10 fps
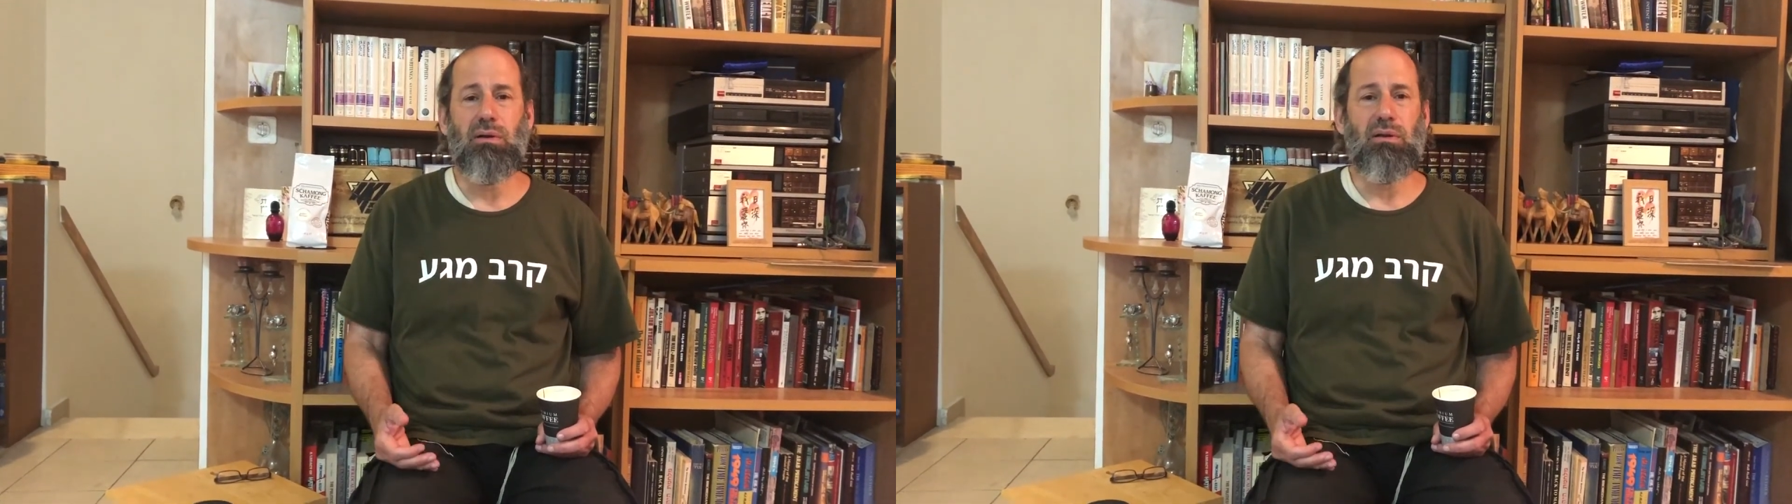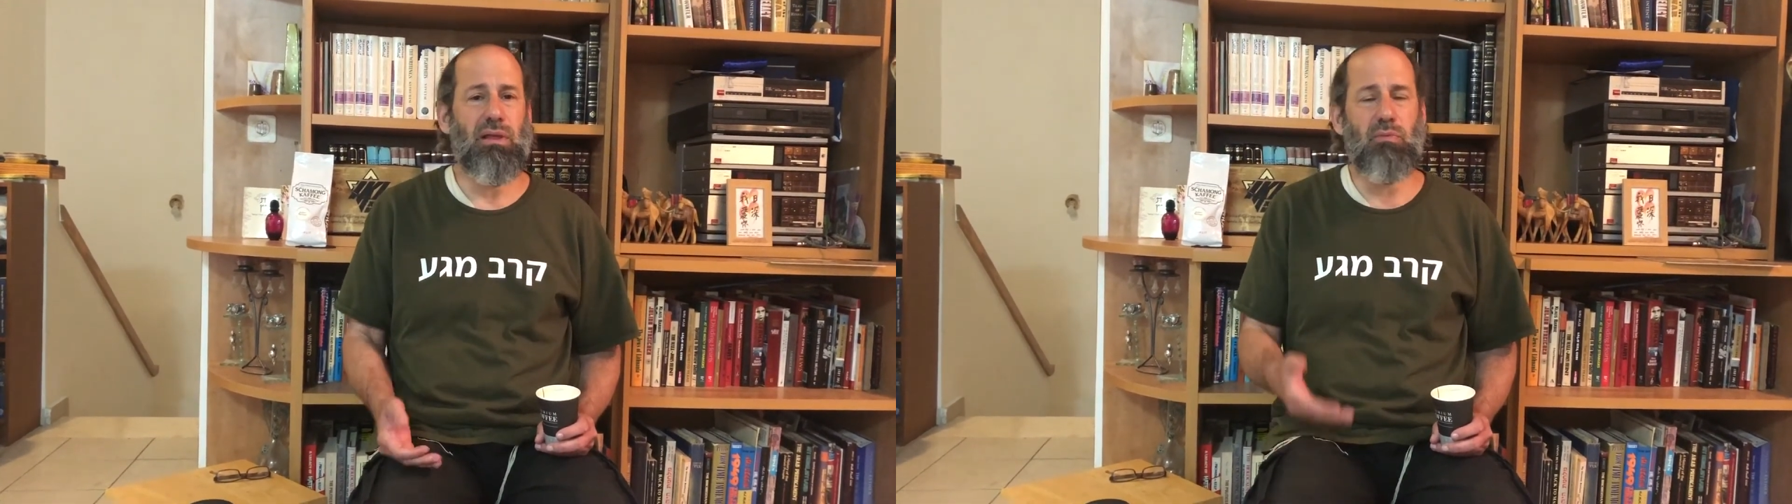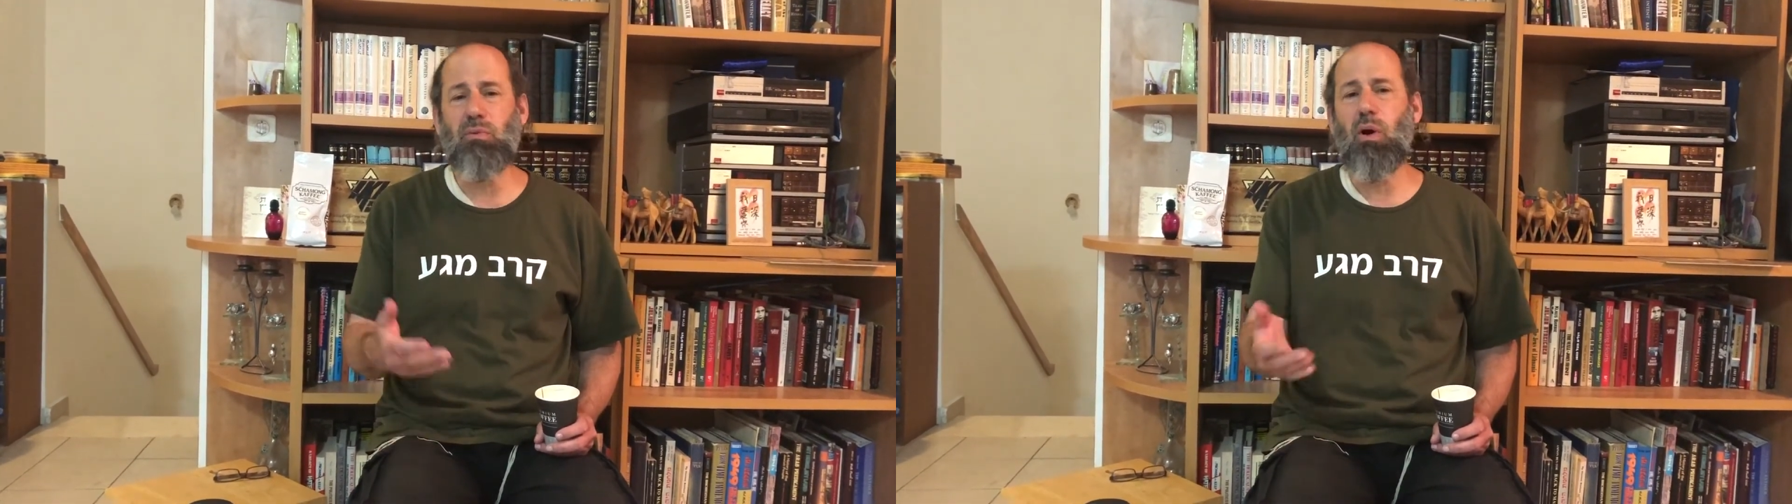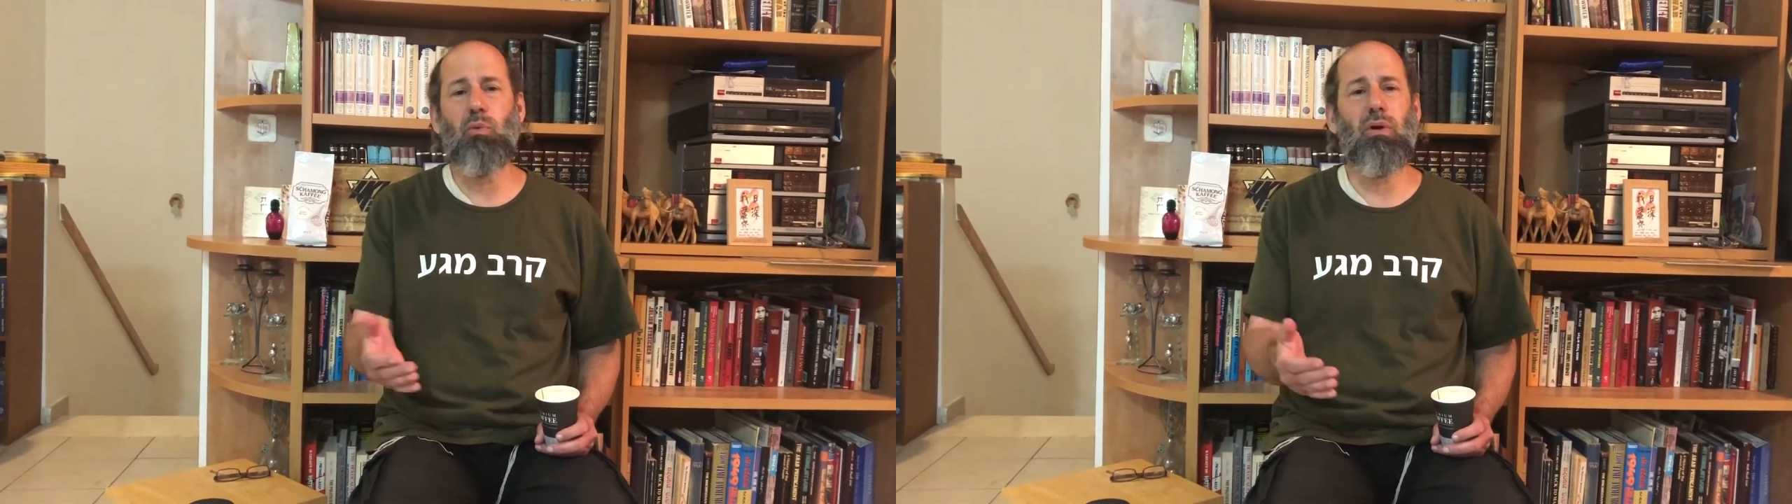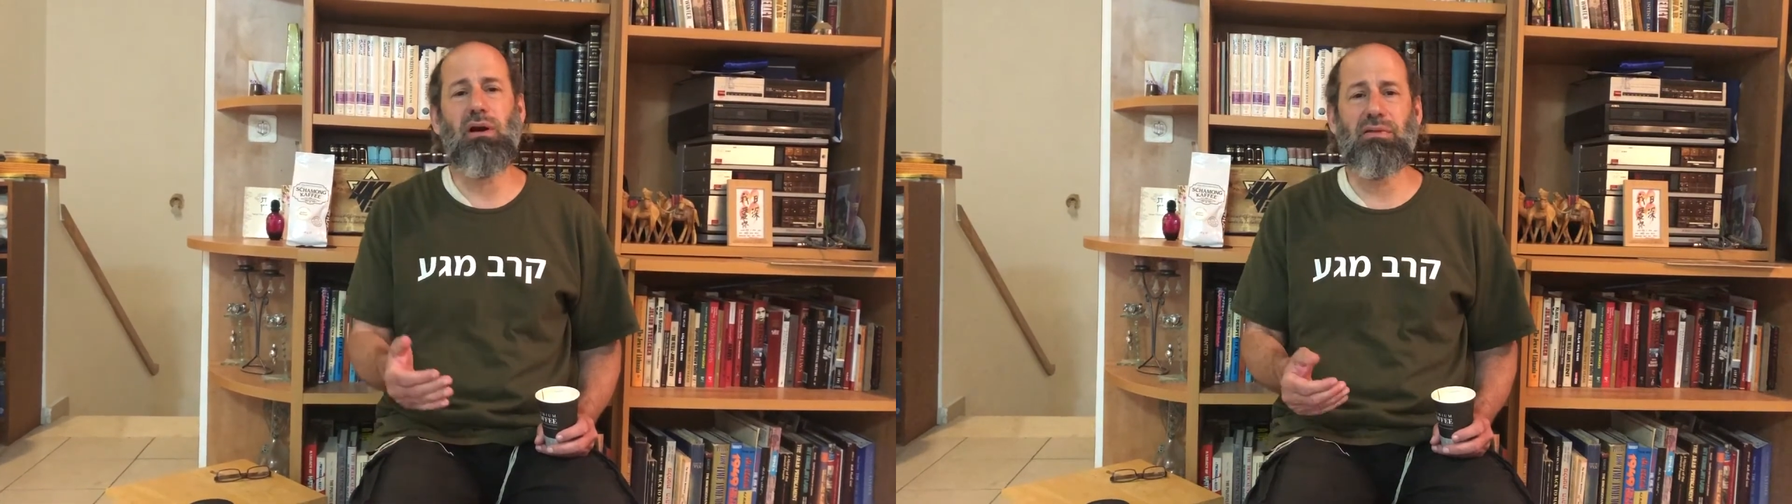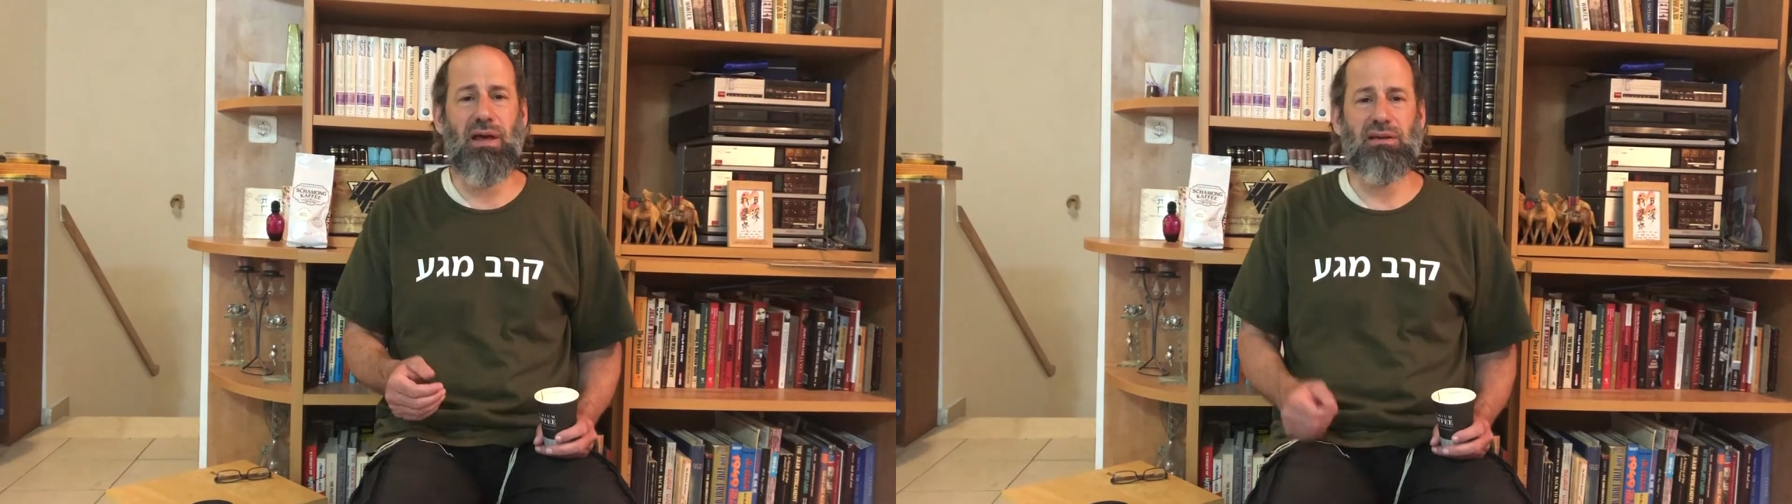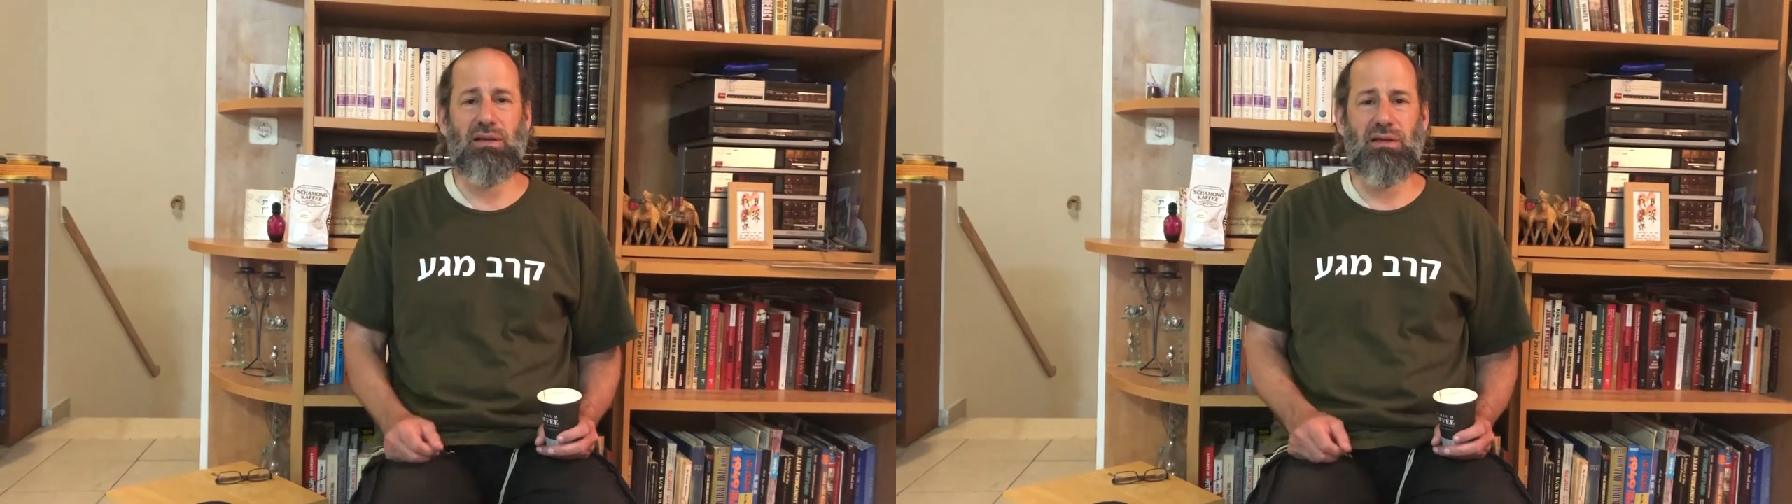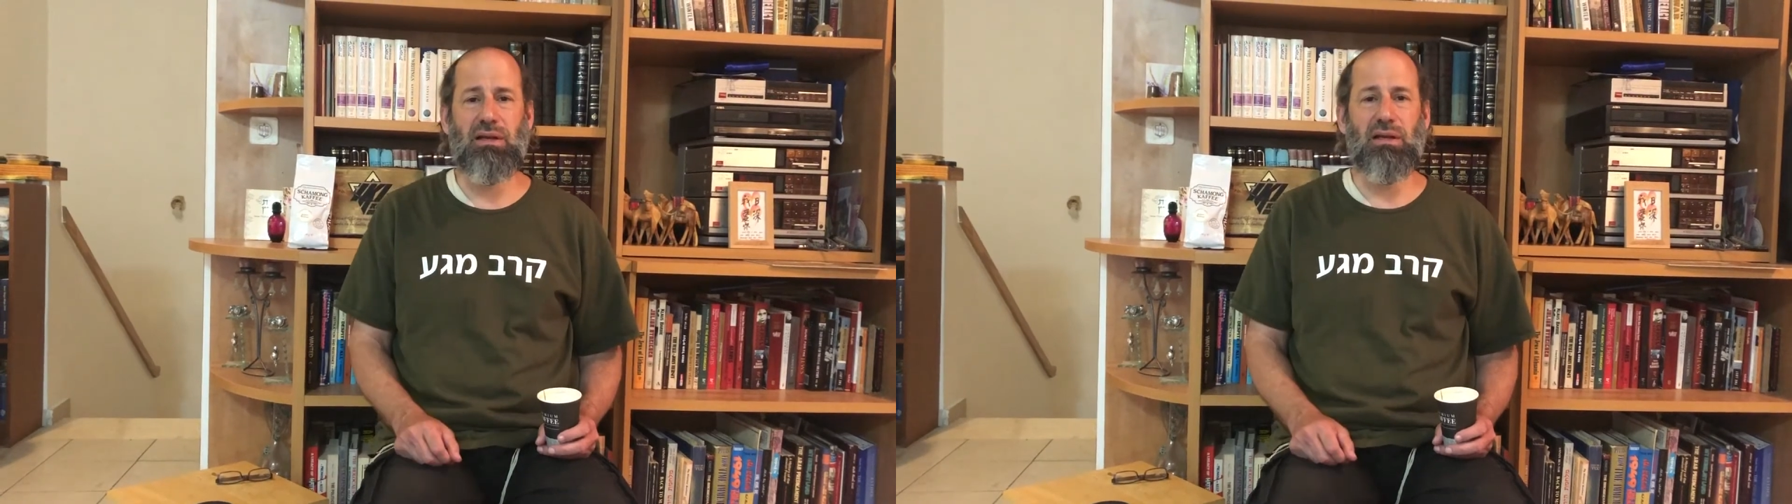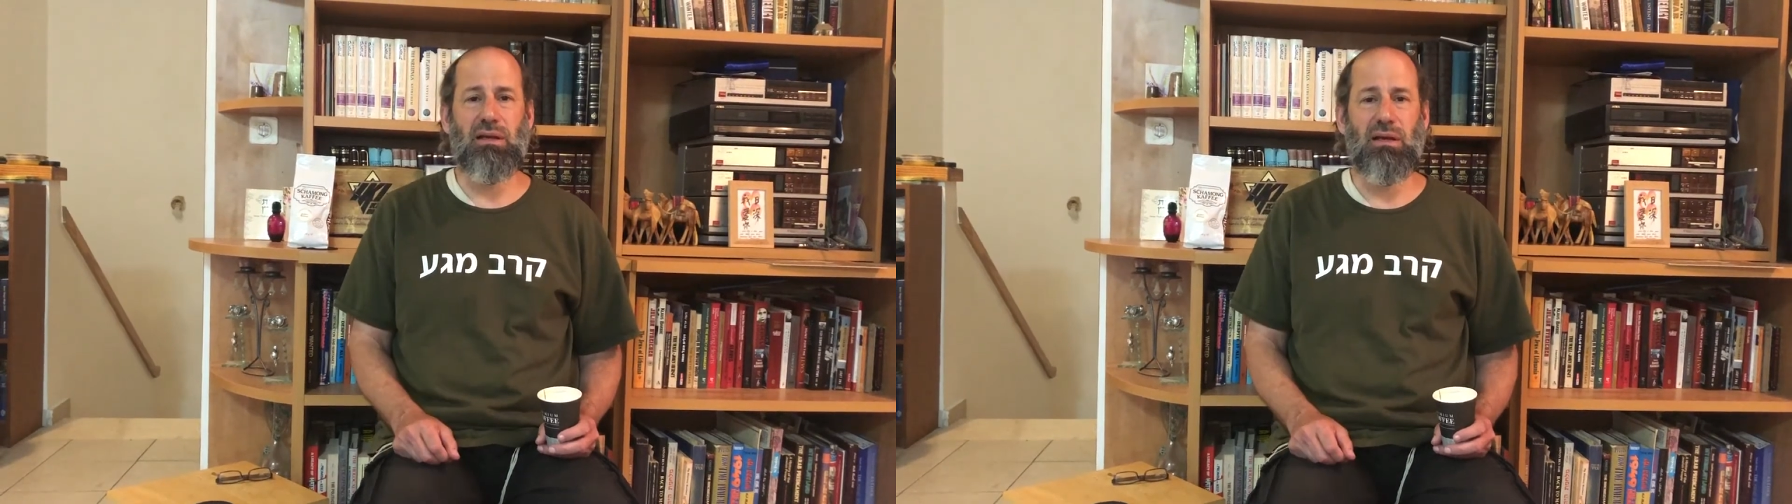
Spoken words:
Then we won't work on that technique.